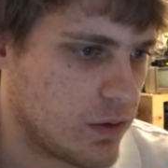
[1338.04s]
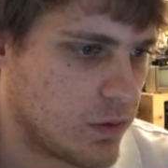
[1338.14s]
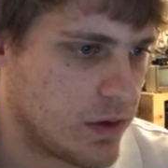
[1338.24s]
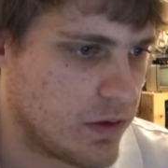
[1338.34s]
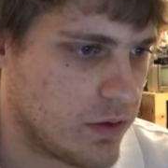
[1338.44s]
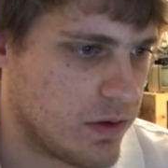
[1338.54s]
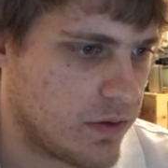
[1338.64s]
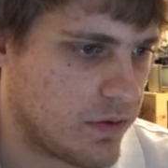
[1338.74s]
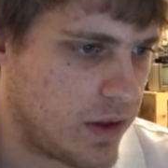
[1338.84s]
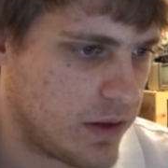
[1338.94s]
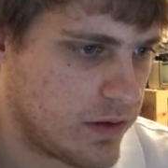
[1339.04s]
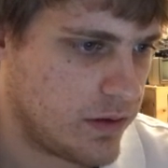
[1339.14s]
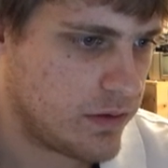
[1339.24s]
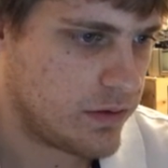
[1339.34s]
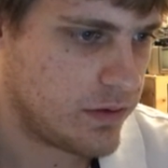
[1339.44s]
what you do is
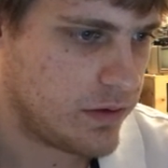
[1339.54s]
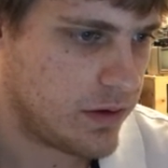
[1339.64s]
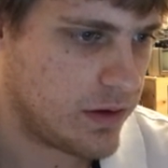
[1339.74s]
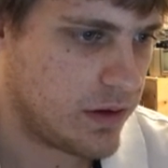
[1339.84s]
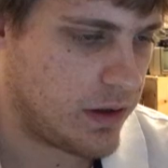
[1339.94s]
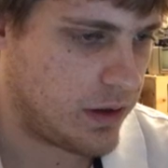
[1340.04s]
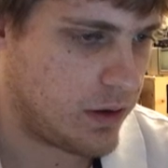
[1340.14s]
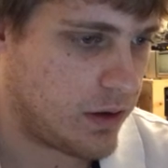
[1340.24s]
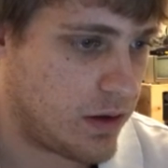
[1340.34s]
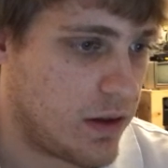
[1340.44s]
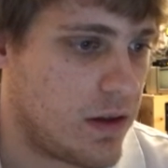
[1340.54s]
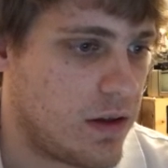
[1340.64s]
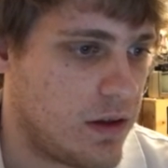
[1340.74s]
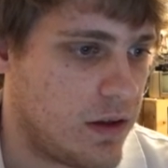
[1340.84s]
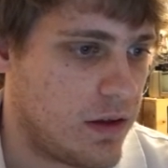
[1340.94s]
file, and then
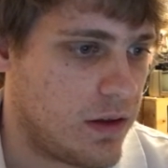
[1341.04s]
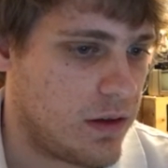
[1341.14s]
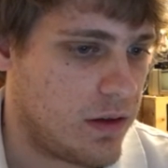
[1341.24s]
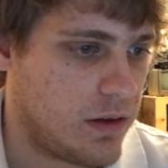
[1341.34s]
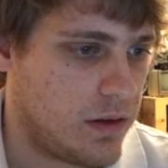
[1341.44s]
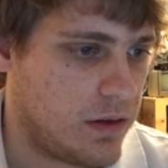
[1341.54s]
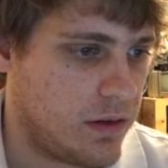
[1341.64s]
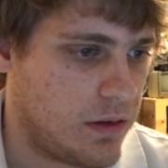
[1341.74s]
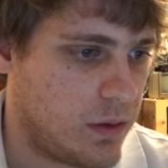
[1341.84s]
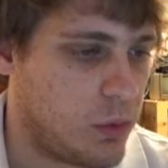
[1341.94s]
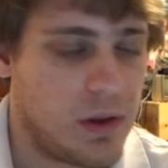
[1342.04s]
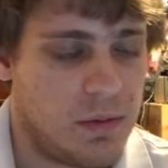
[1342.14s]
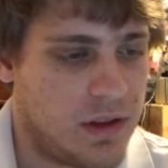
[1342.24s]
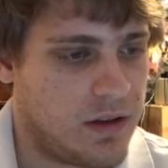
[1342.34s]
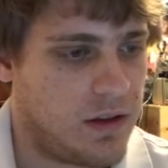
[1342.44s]
you're pretty
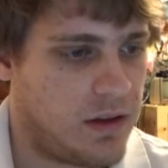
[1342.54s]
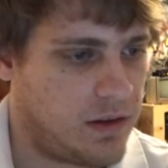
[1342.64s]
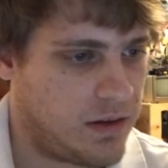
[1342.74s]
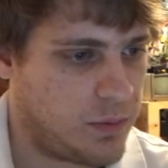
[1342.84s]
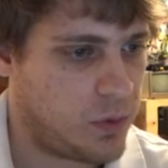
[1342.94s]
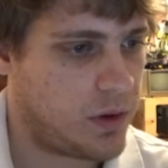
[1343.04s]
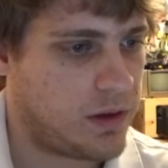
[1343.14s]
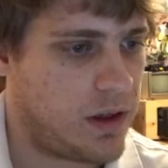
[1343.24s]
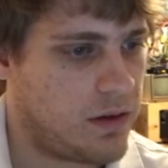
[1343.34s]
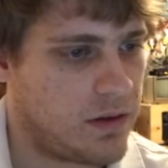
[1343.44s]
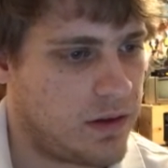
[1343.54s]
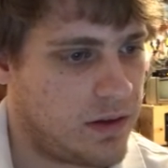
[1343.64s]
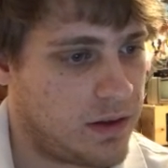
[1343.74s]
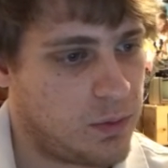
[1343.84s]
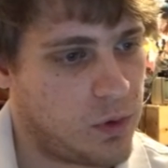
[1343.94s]
much done at this point. Now you're just
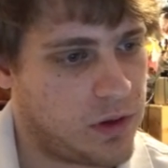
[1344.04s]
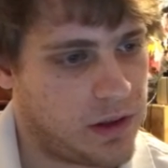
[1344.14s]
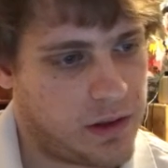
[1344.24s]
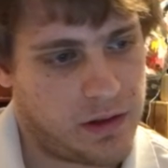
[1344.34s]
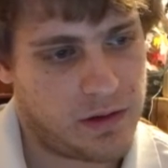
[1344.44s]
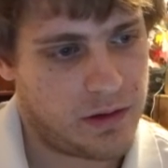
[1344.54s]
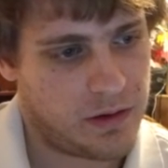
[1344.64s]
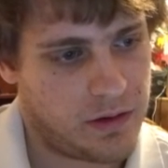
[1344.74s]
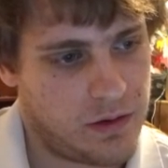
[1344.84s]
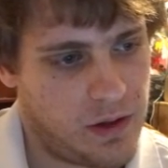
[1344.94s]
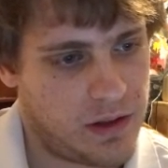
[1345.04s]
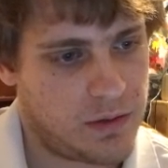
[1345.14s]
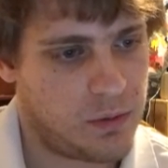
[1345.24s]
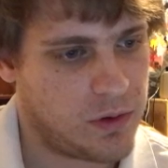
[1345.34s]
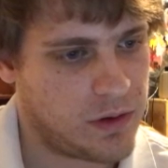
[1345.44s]
exporting it. So you do
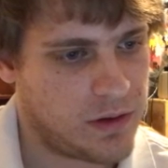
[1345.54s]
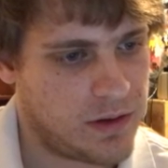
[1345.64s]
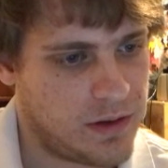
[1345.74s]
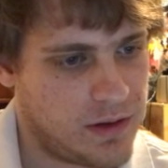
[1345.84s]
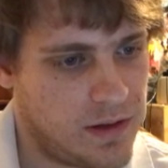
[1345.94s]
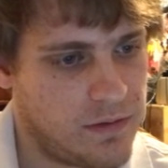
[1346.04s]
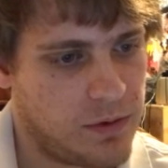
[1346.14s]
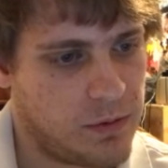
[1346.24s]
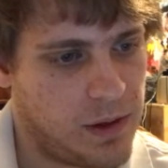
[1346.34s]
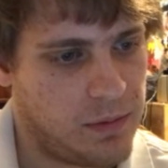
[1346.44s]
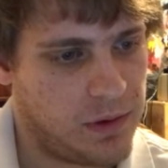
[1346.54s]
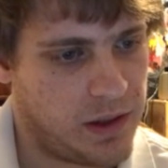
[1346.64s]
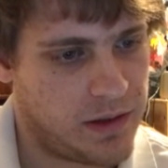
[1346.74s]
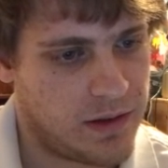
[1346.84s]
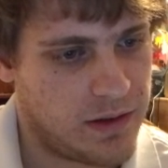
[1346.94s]
export, save for web
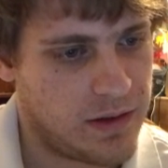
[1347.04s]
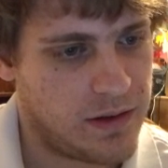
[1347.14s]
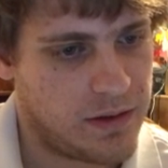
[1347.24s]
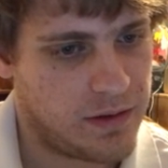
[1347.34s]
legacy,